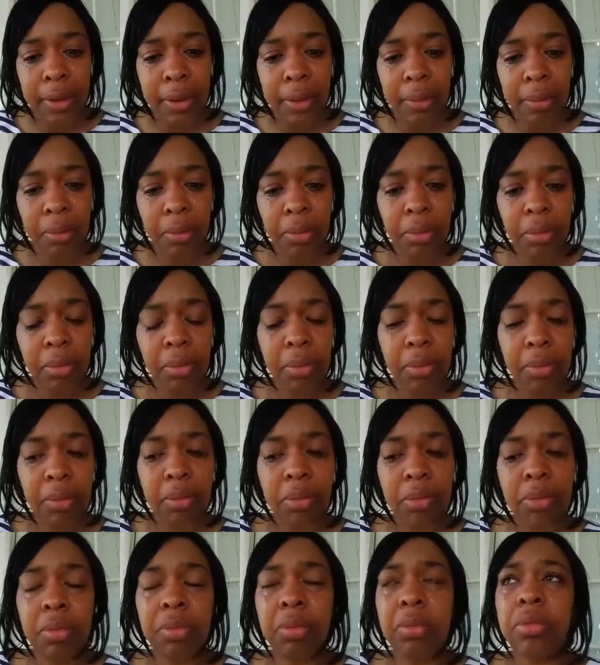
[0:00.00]

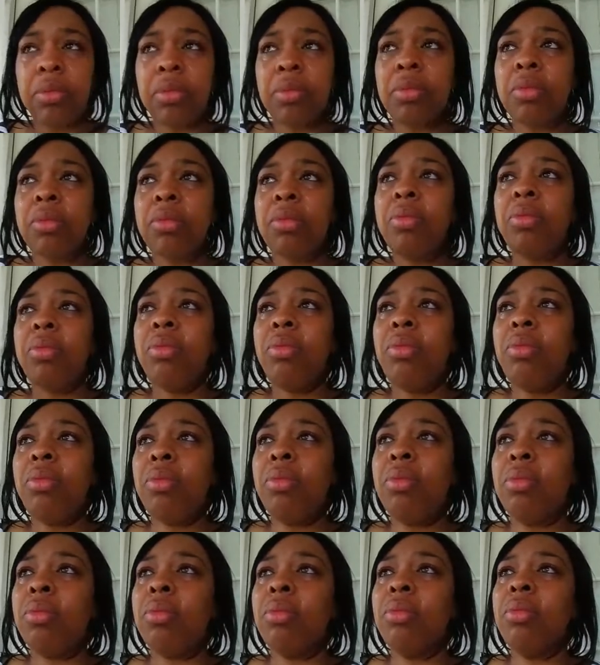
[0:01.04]

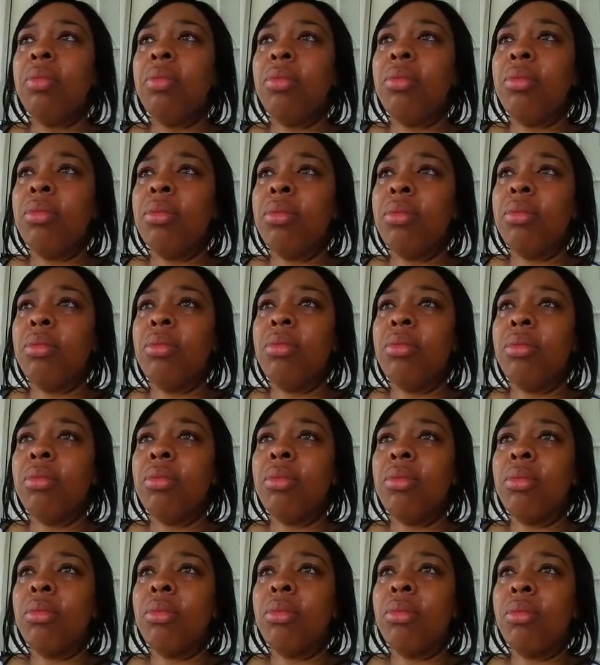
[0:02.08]

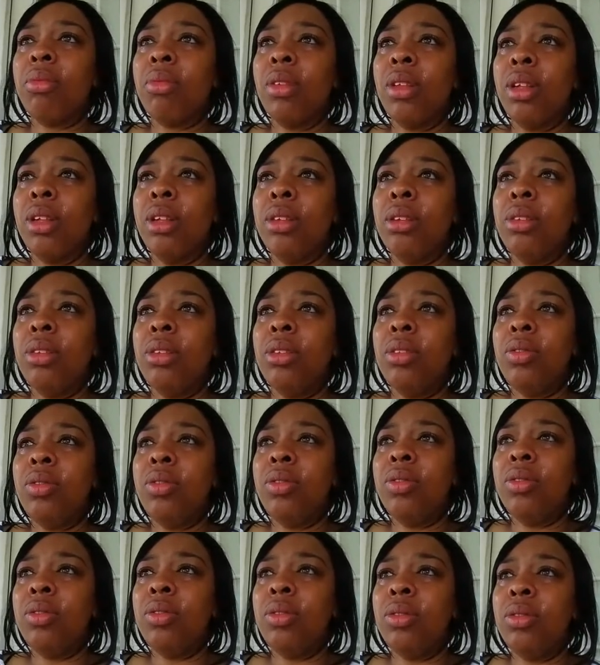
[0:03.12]

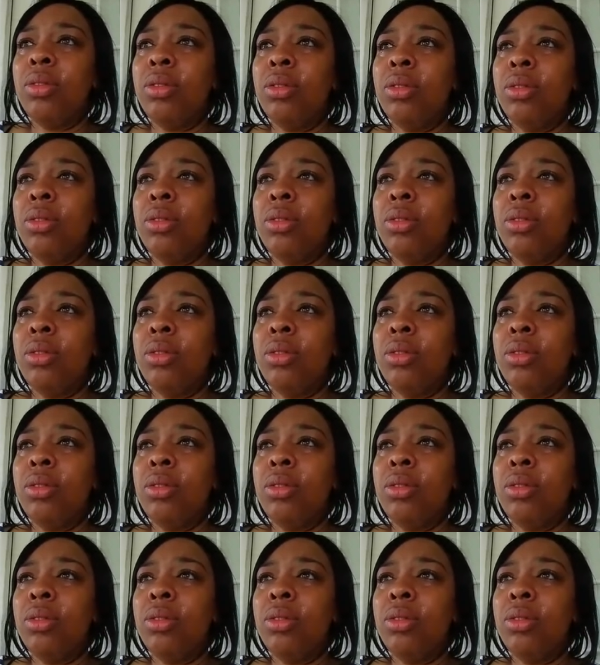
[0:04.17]
Nothing is said.